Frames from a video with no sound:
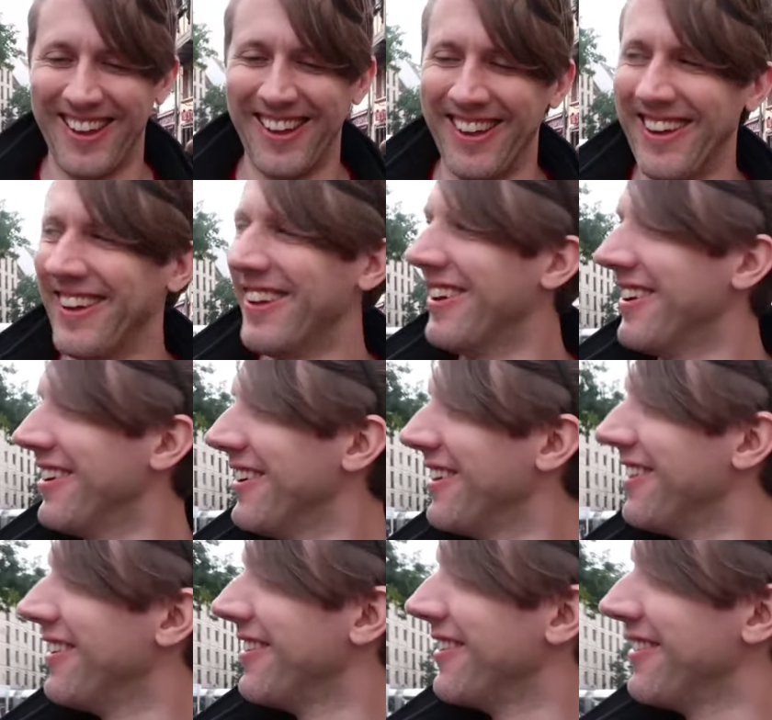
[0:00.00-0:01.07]

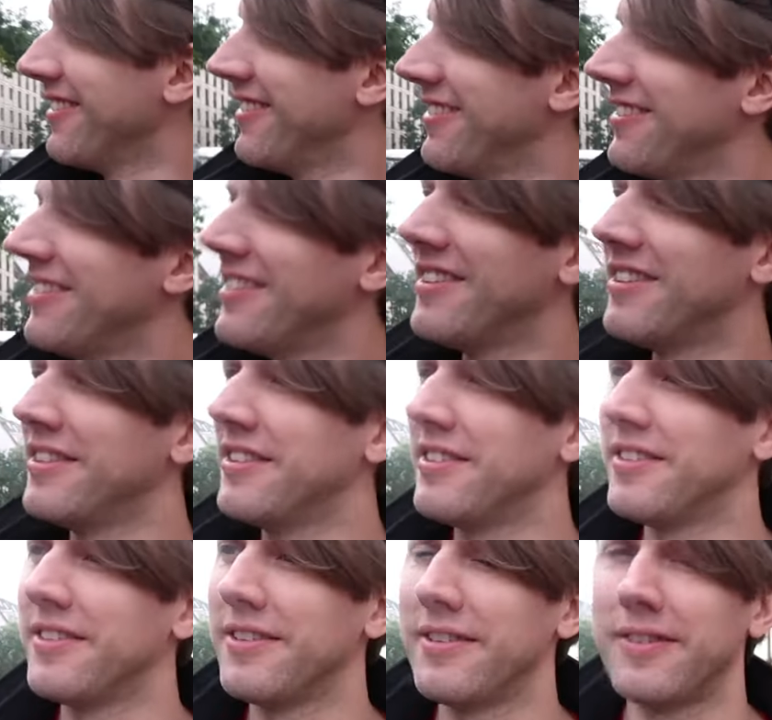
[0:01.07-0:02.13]

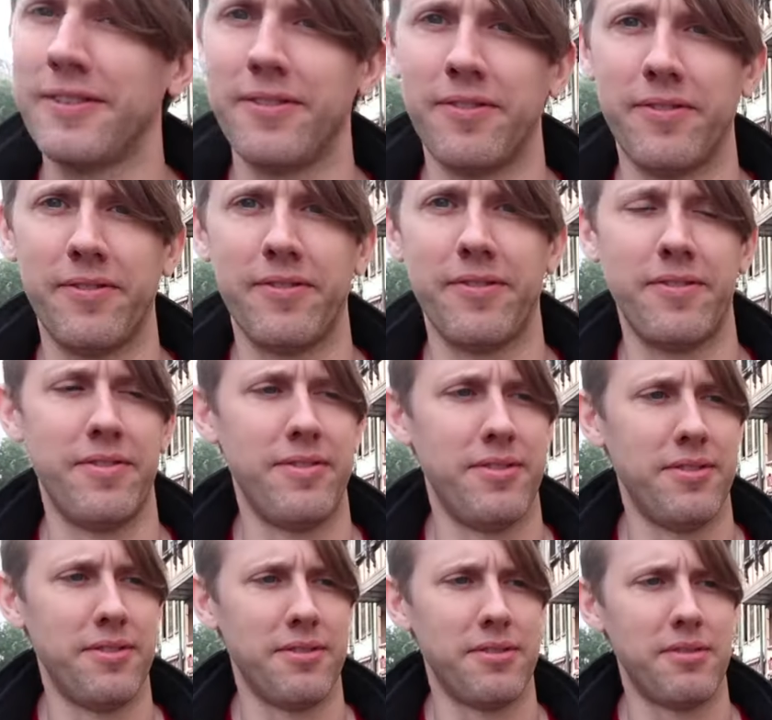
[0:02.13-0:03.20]

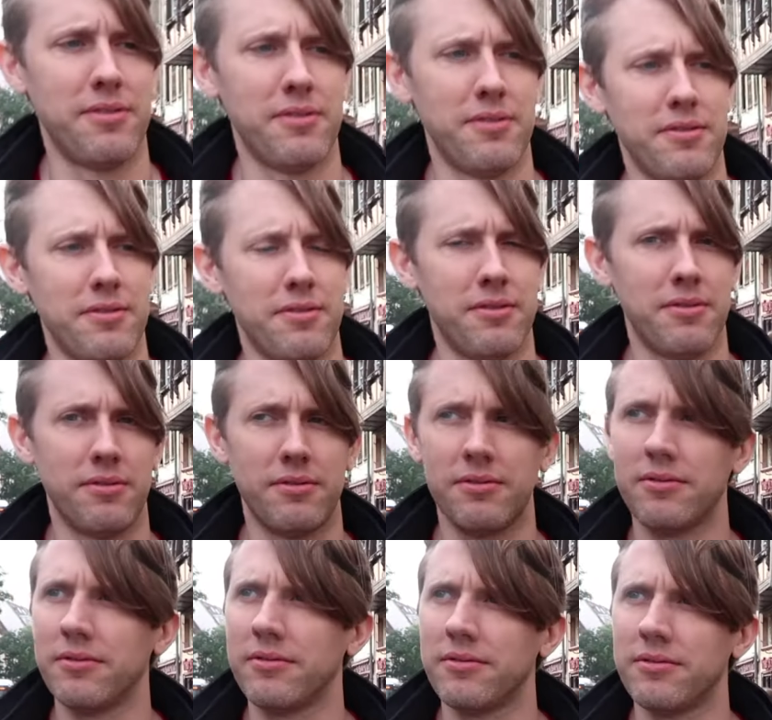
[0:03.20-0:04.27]

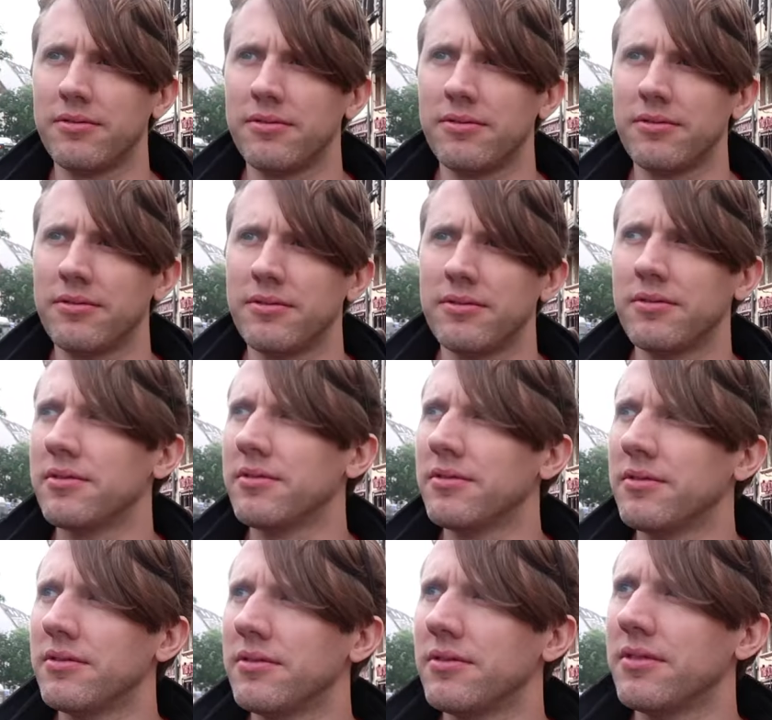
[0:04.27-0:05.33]

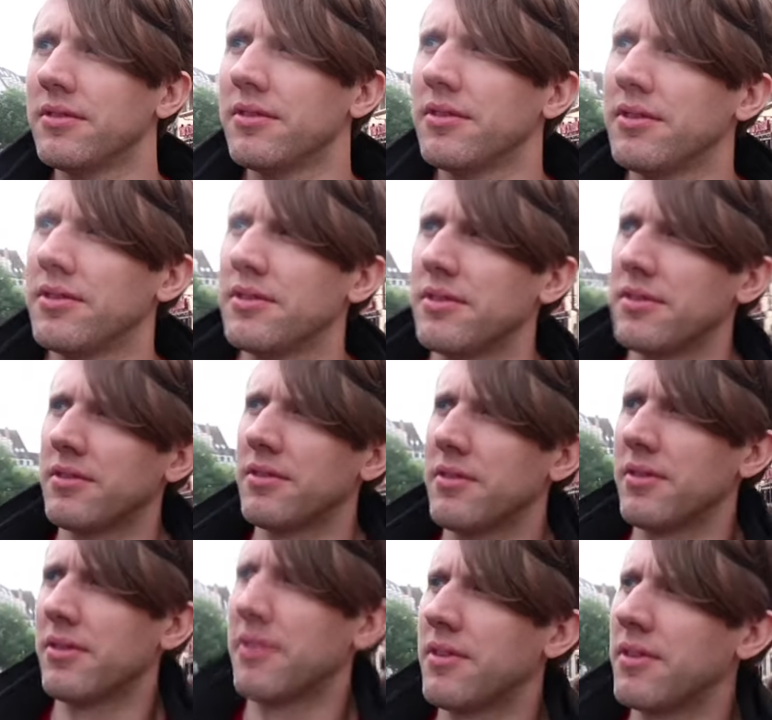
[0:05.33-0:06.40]

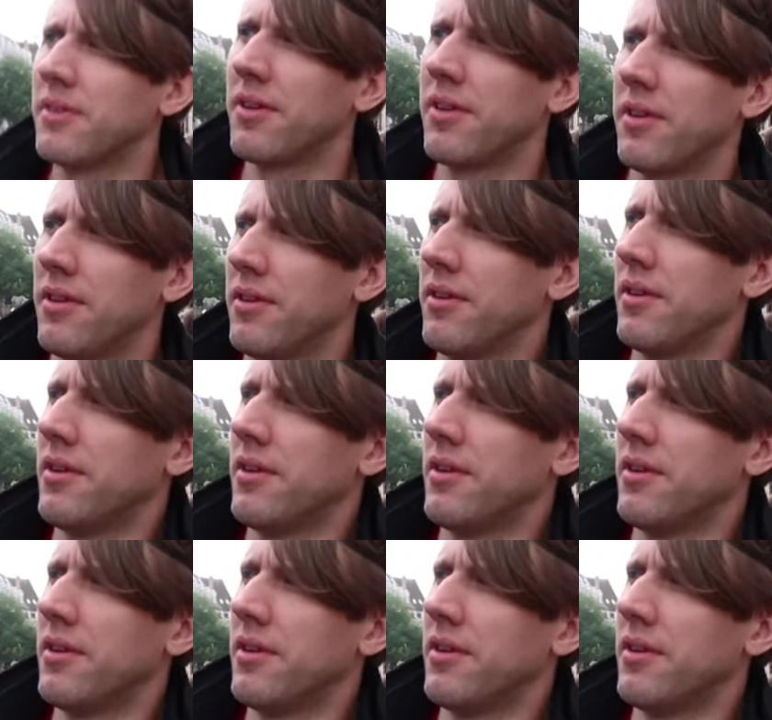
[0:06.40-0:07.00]
(not speaking)